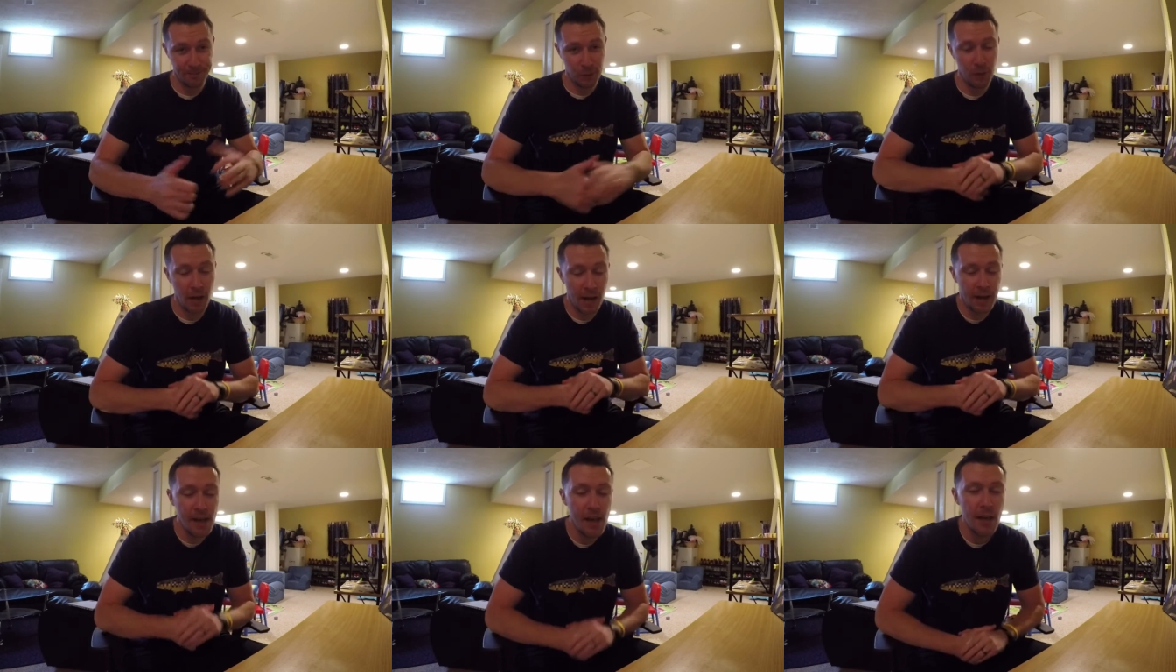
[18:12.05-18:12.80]

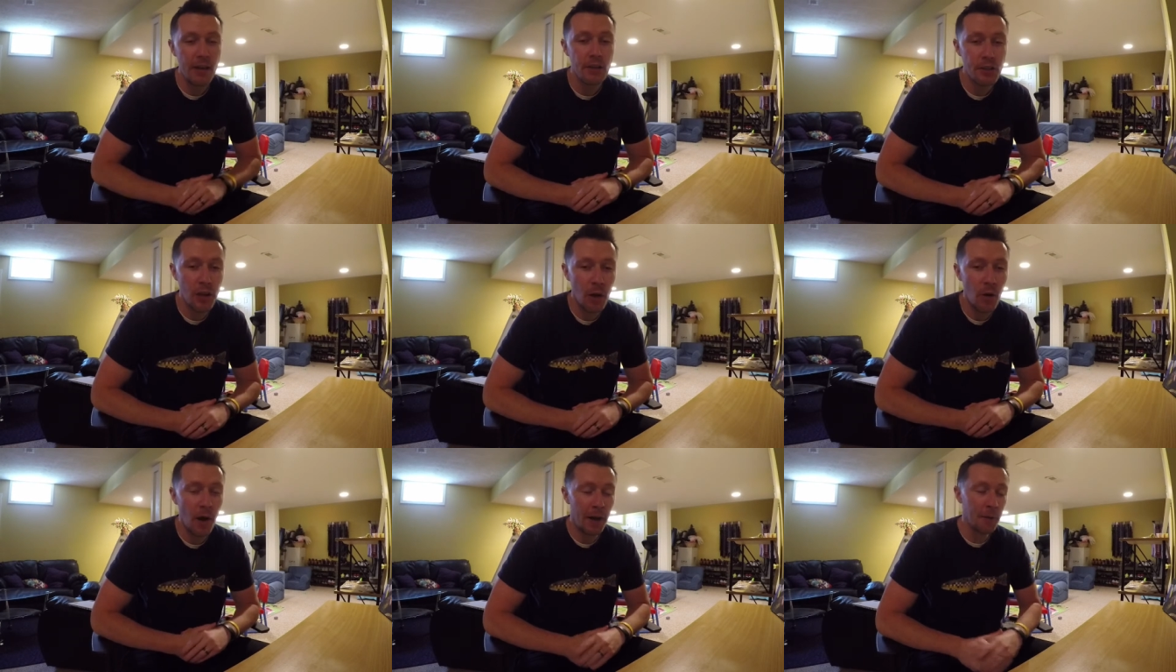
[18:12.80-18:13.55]
Okay,
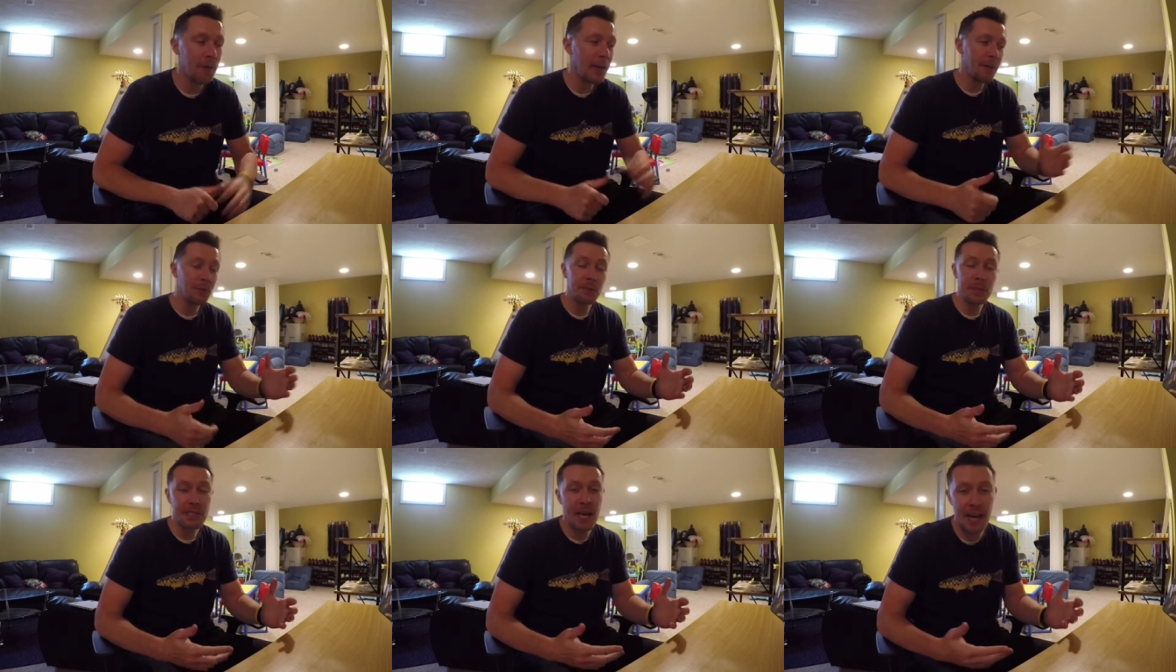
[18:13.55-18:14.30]
so I don't think
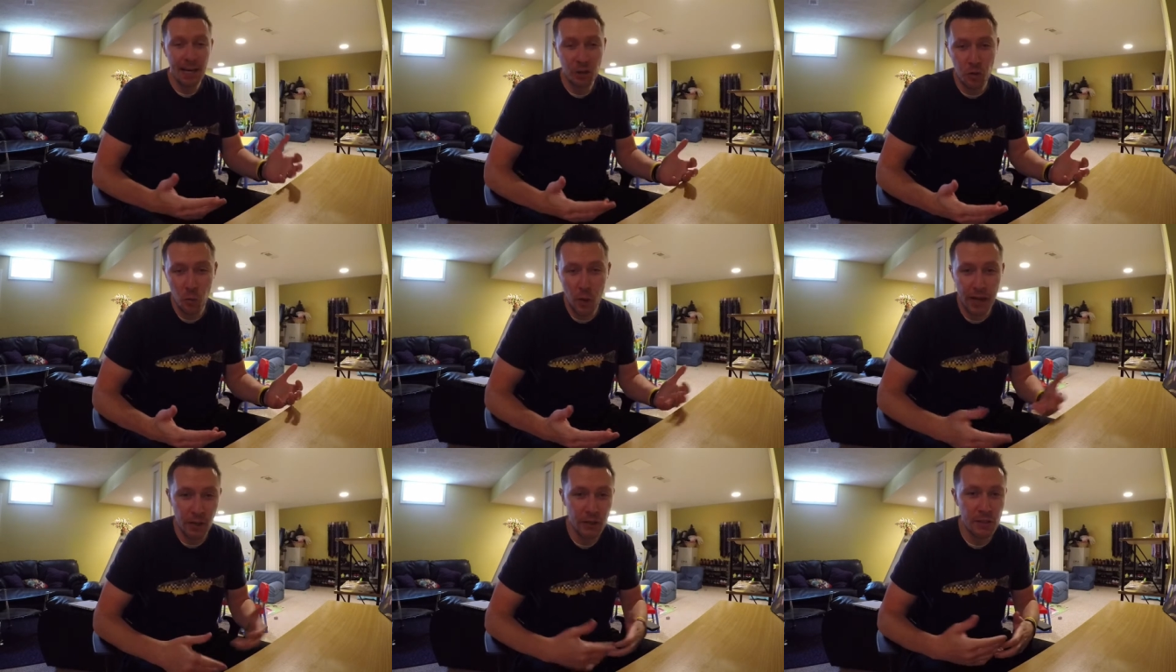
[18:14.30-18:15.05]
everybody's got extra
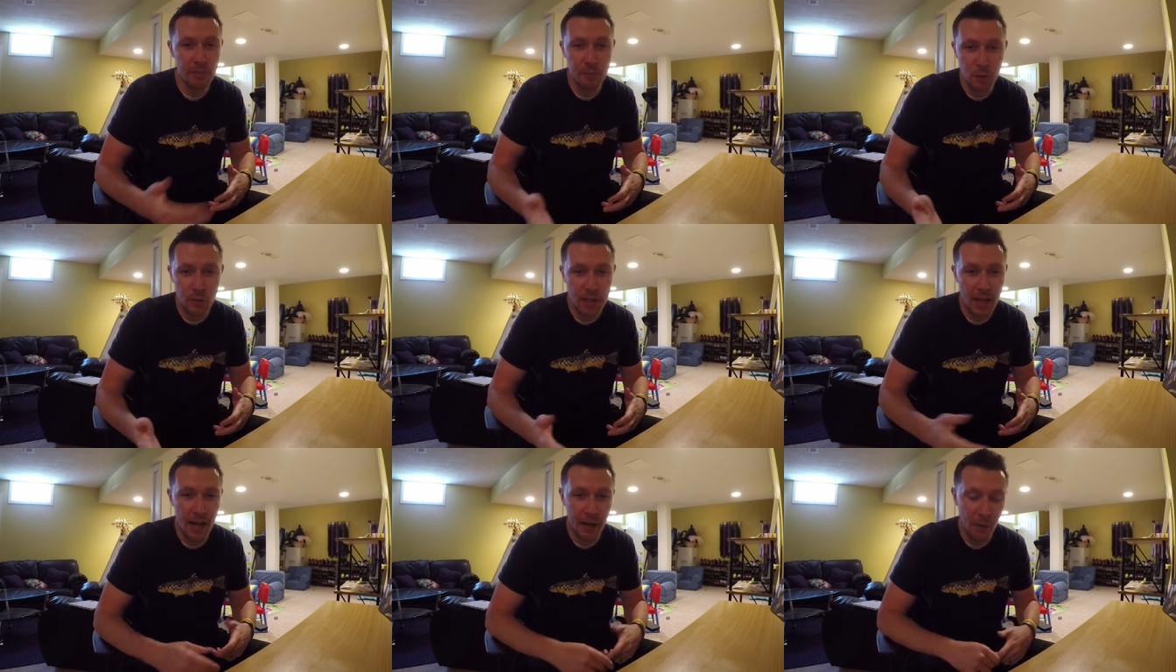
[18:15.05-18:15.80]
waders and boots
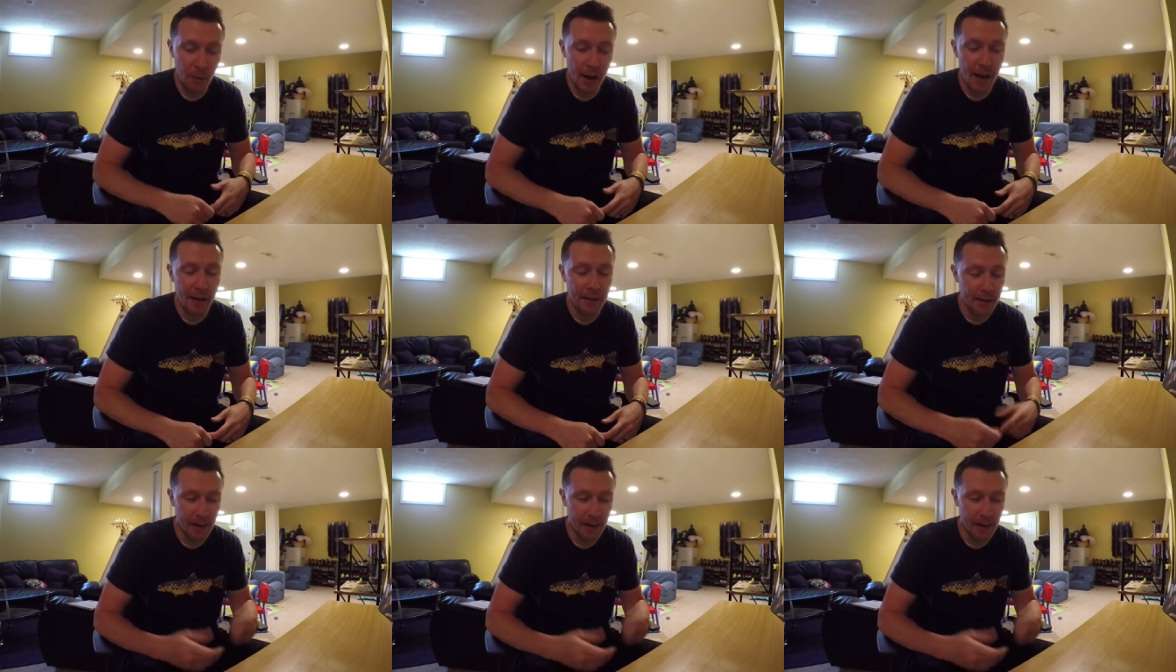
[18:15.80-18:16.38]
lying around,